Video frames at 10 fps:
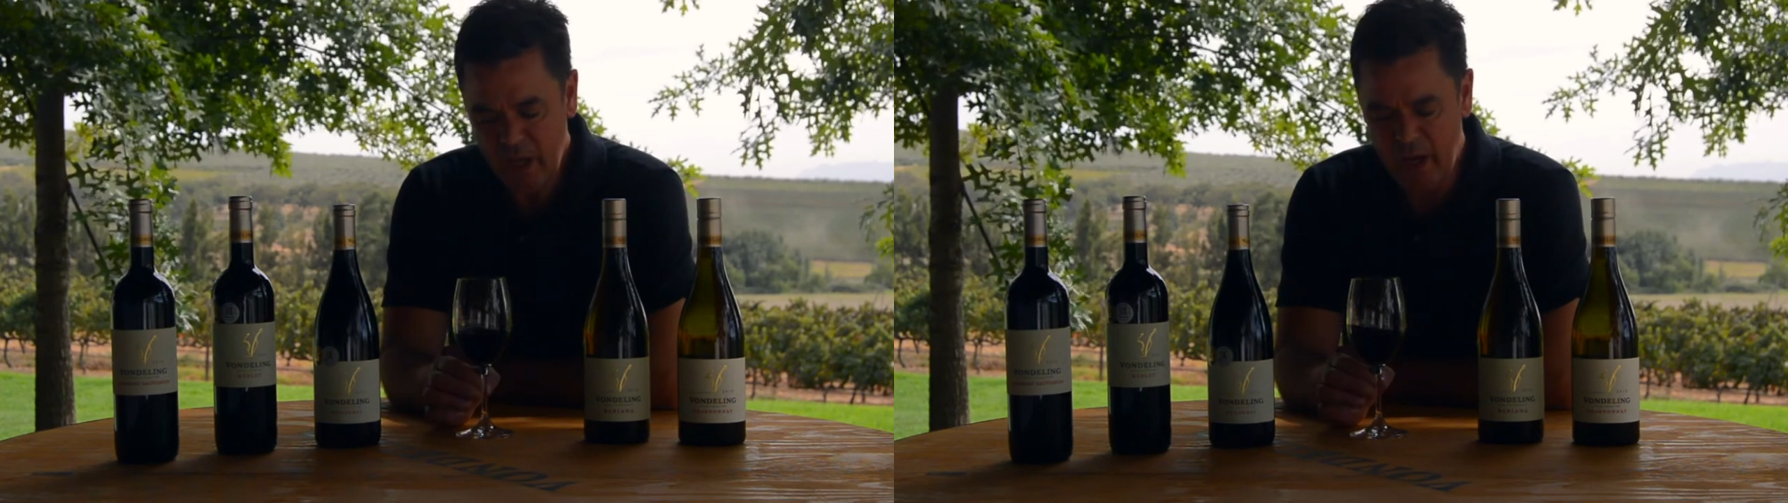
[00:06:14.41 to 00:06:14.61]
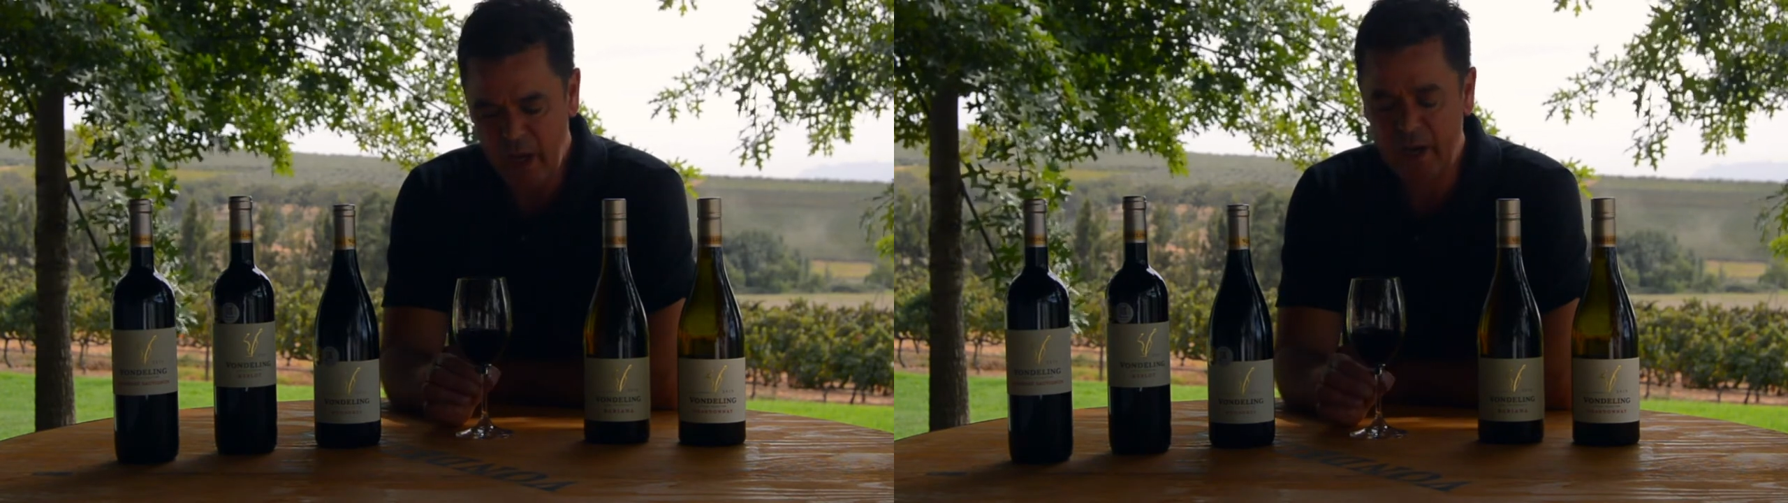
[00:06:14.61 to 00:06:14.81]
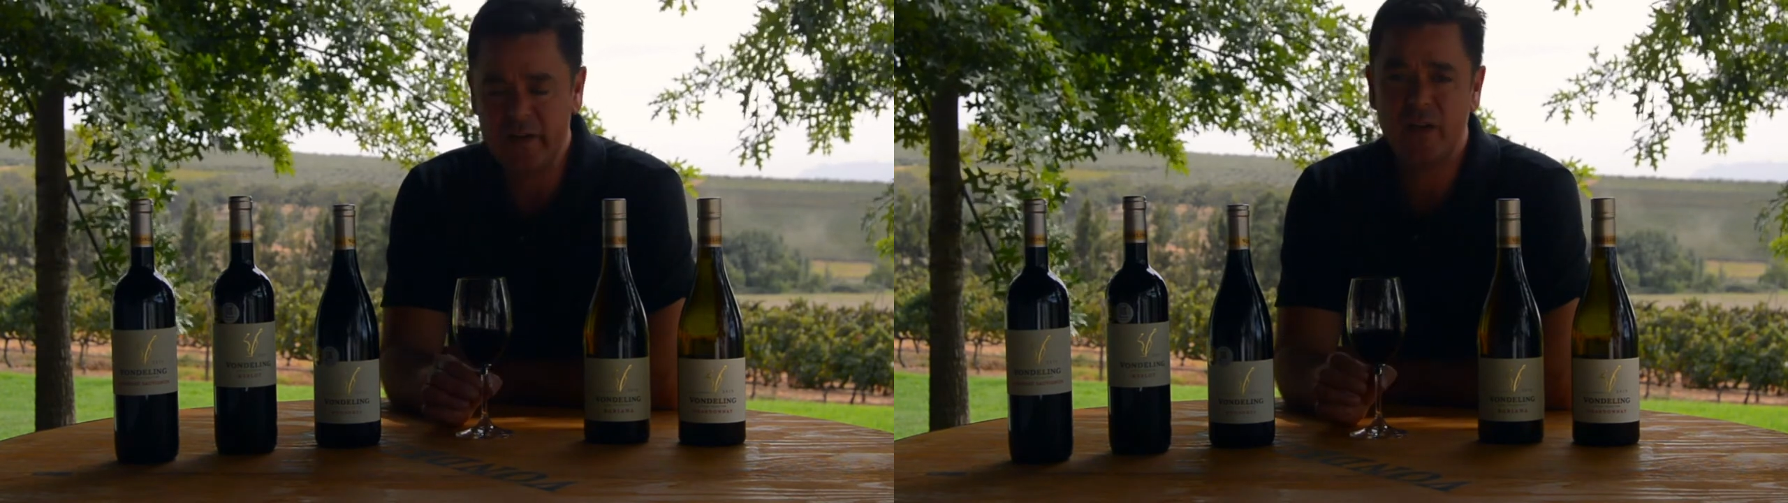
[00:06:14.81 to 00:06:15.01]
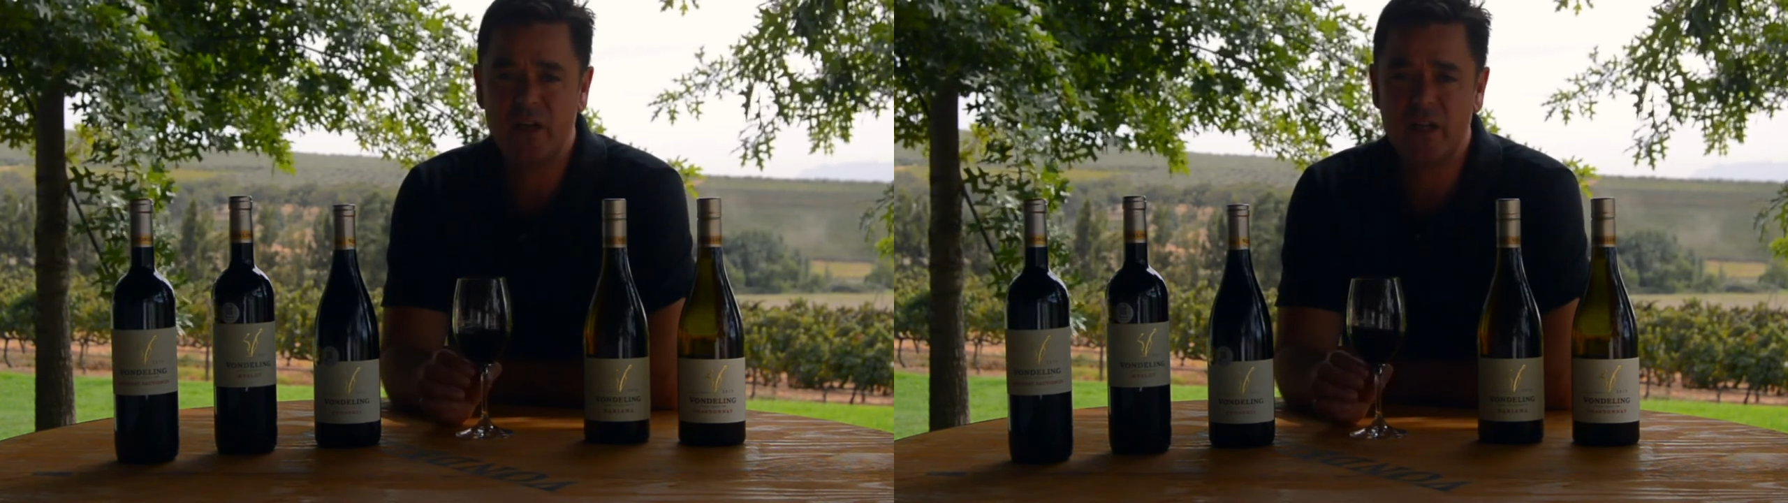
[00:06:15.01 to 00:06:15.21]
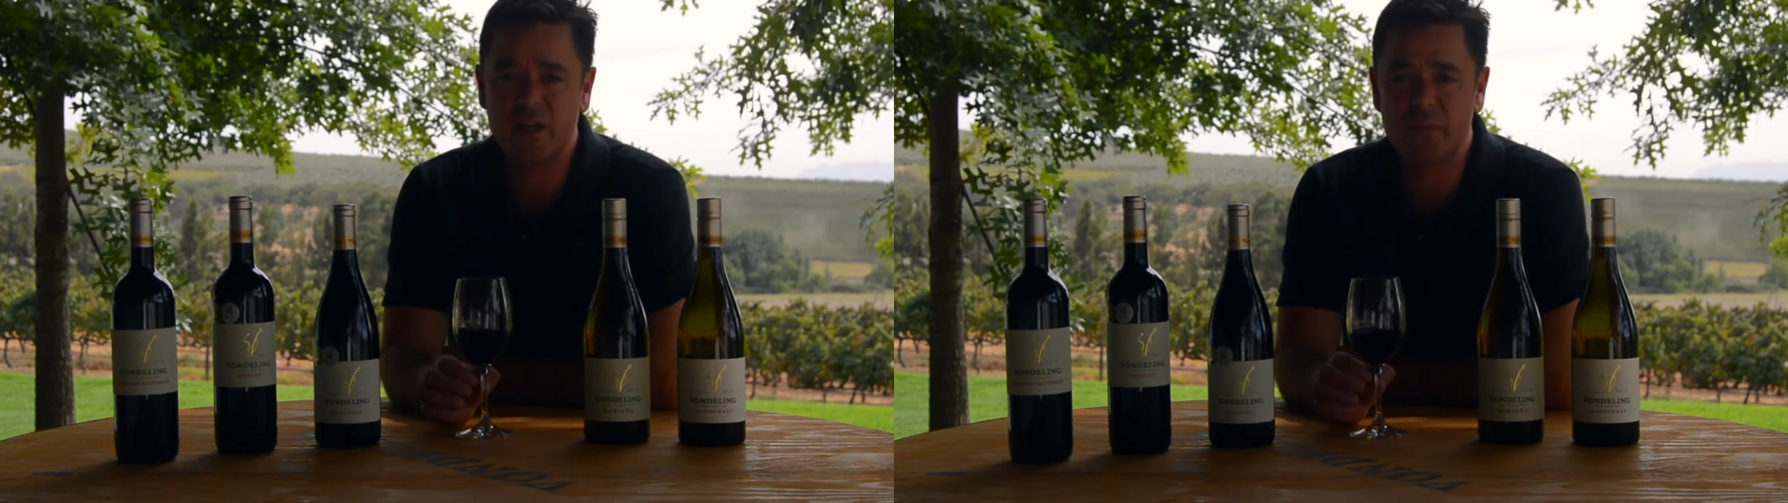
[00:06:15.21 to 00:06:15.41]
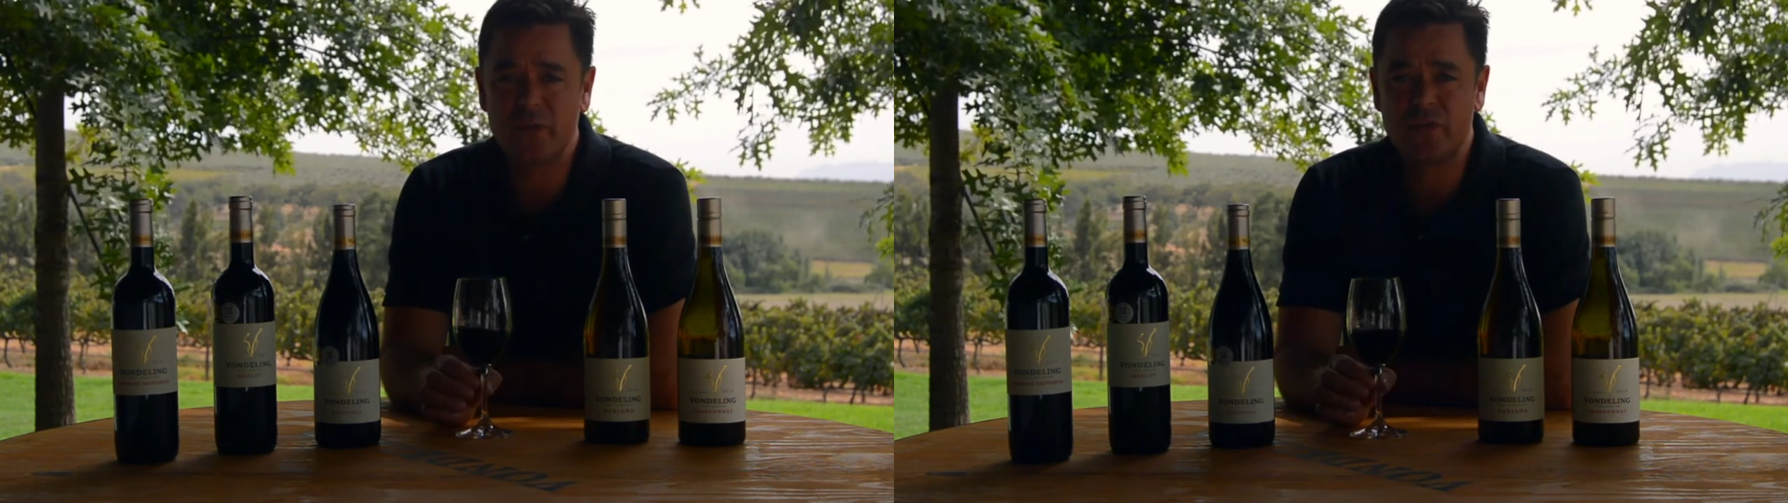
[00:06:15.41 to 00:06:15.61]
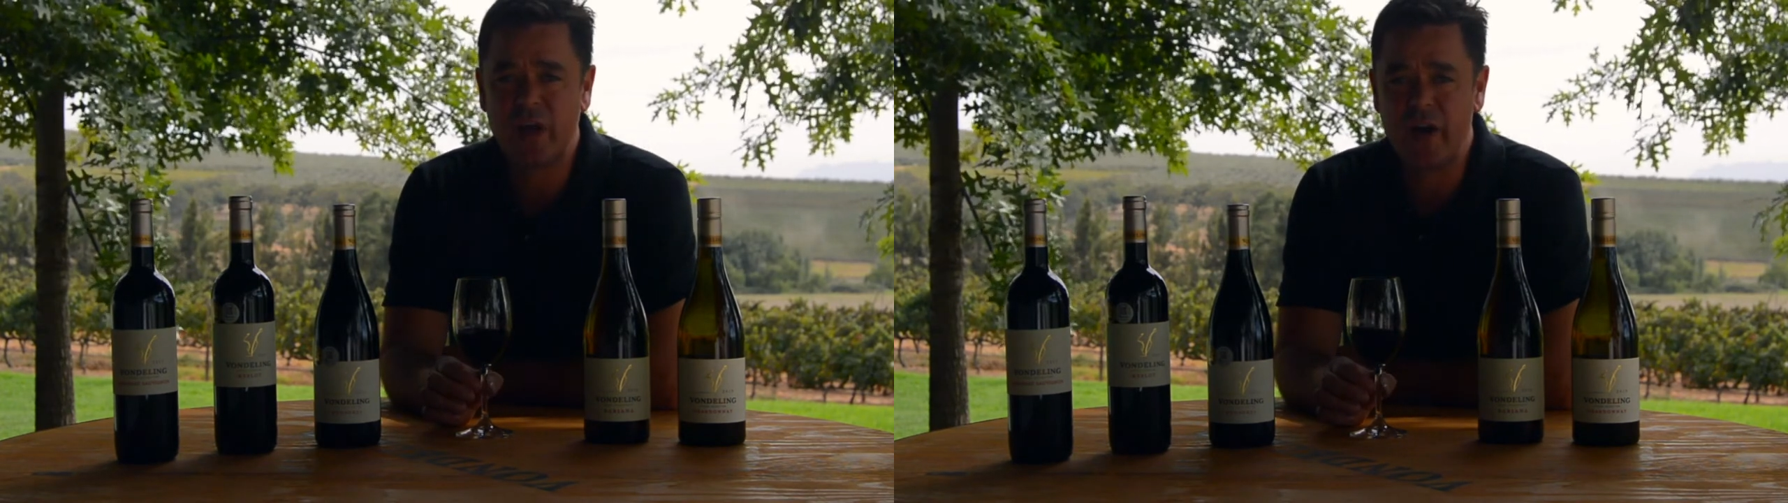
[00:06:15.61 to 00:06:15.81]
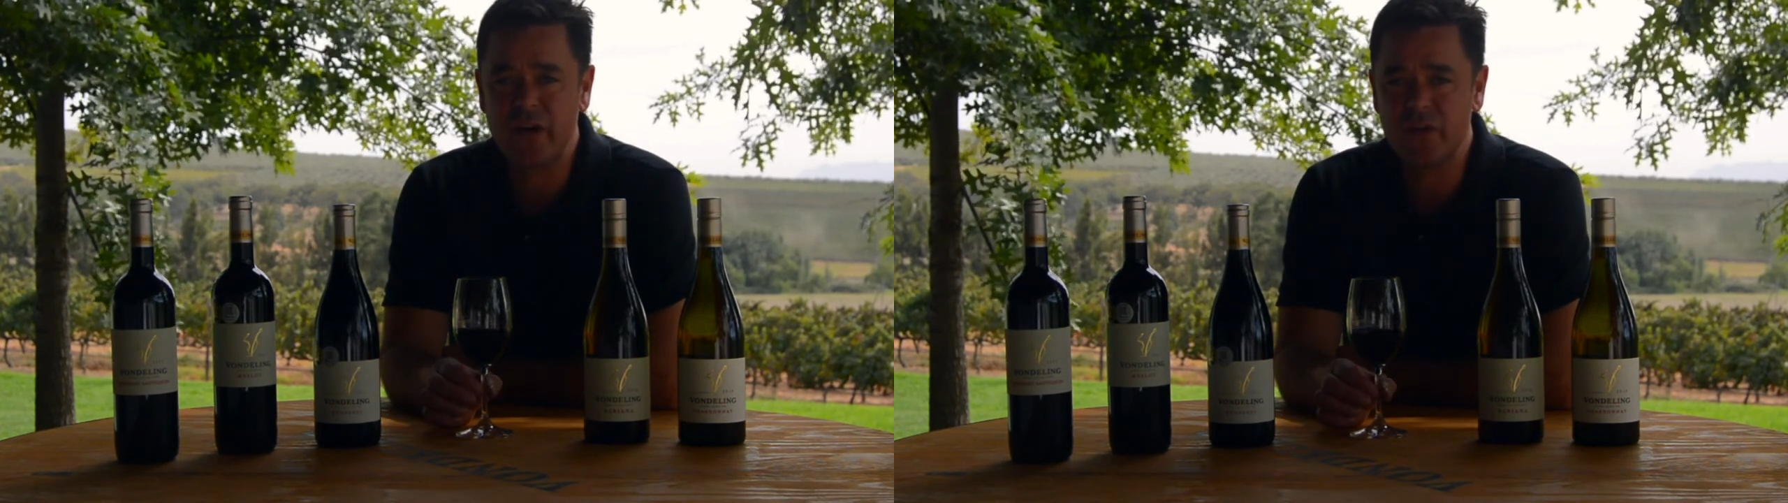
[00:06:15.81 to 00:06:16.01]
And a little bit of
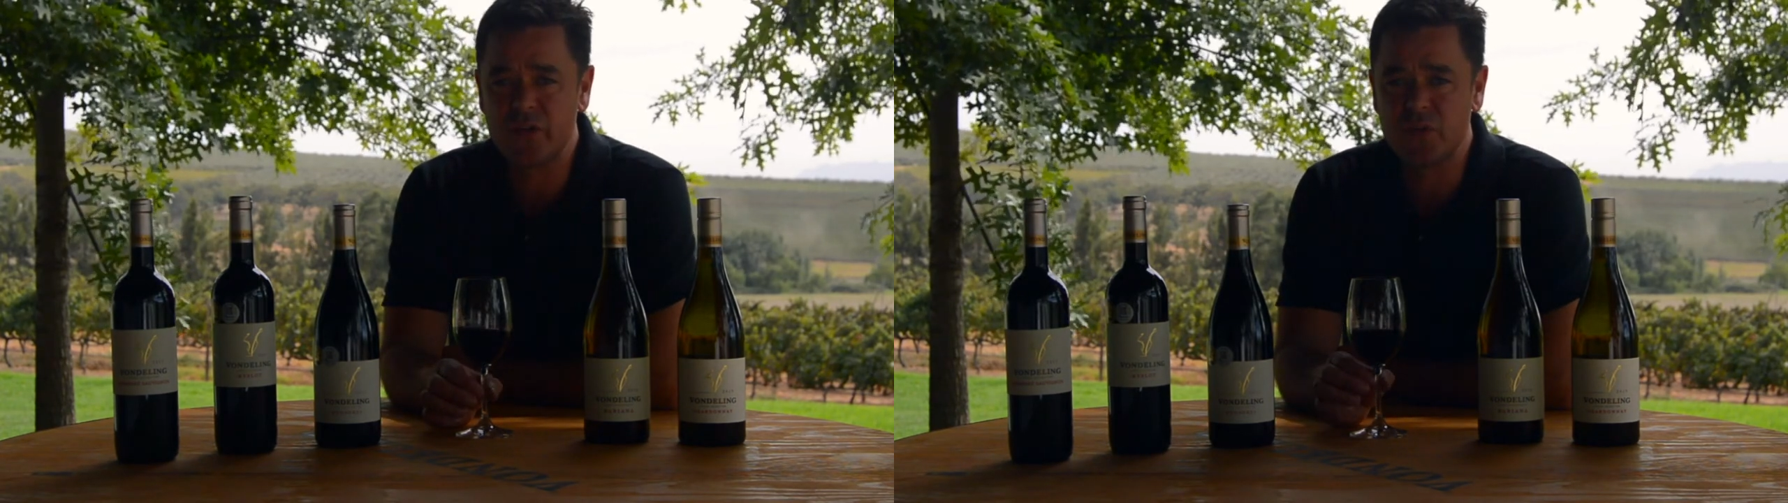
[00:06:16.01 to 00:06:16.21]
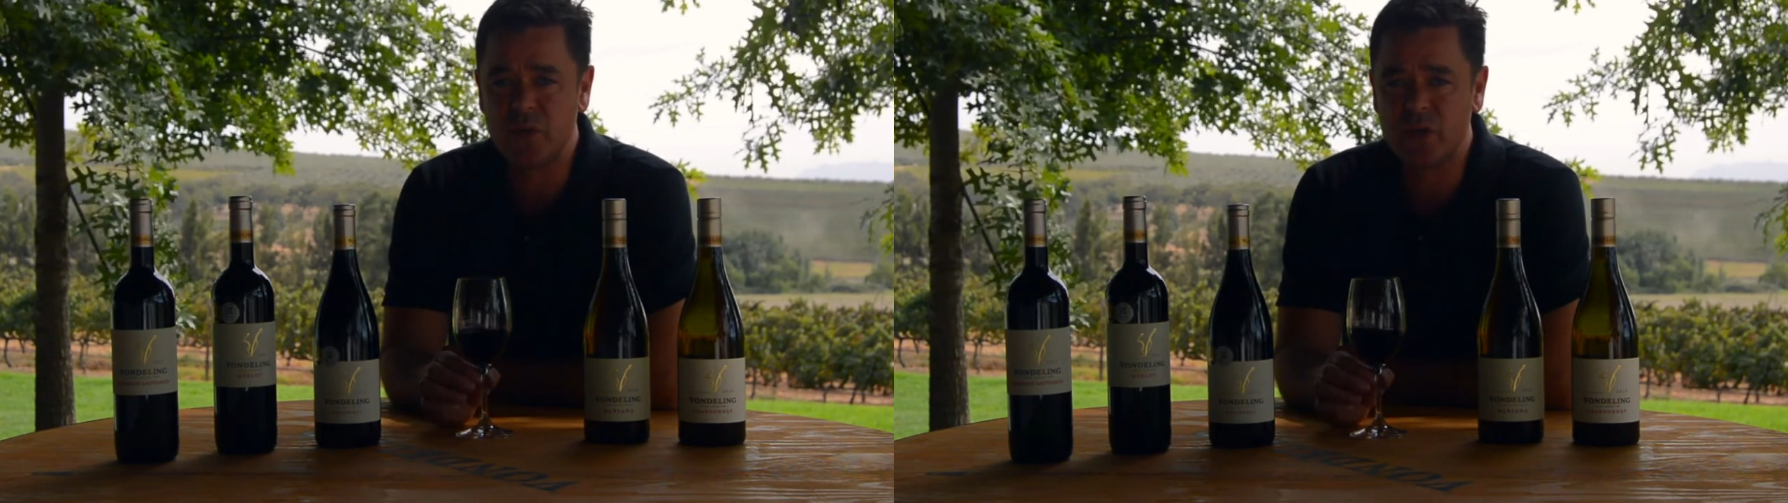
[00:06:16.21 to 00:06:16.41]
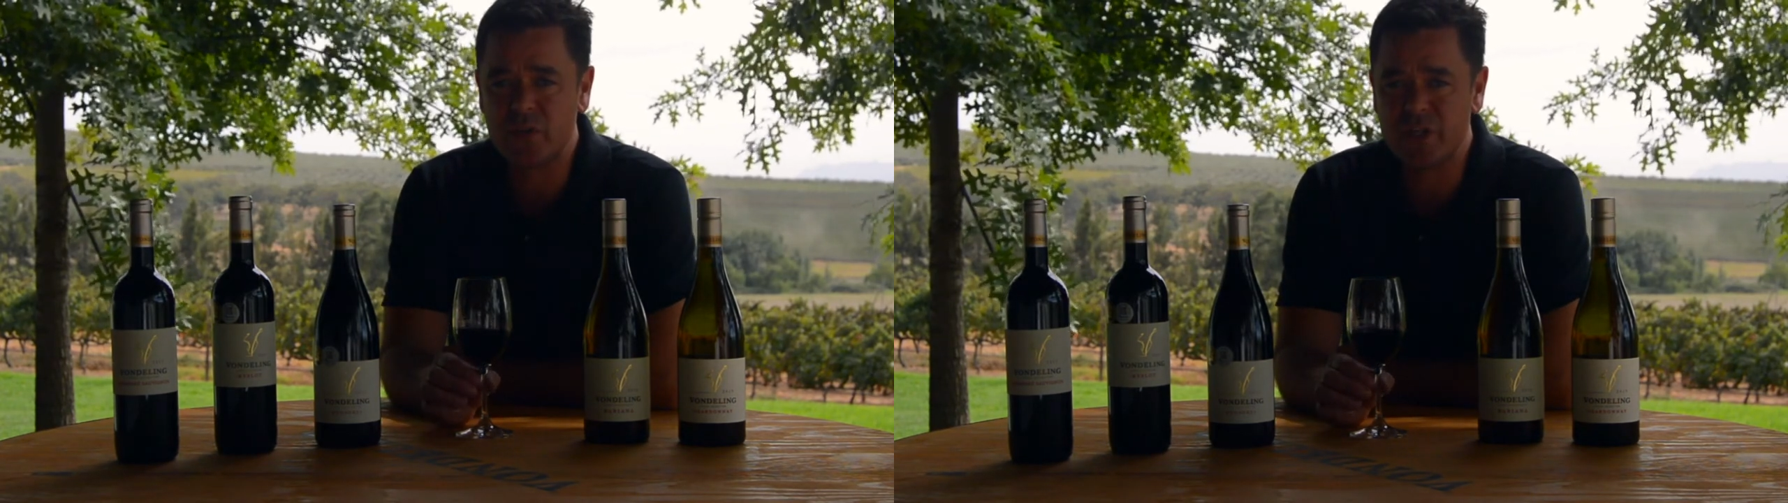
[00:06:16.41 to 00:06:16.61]
curry meal as well,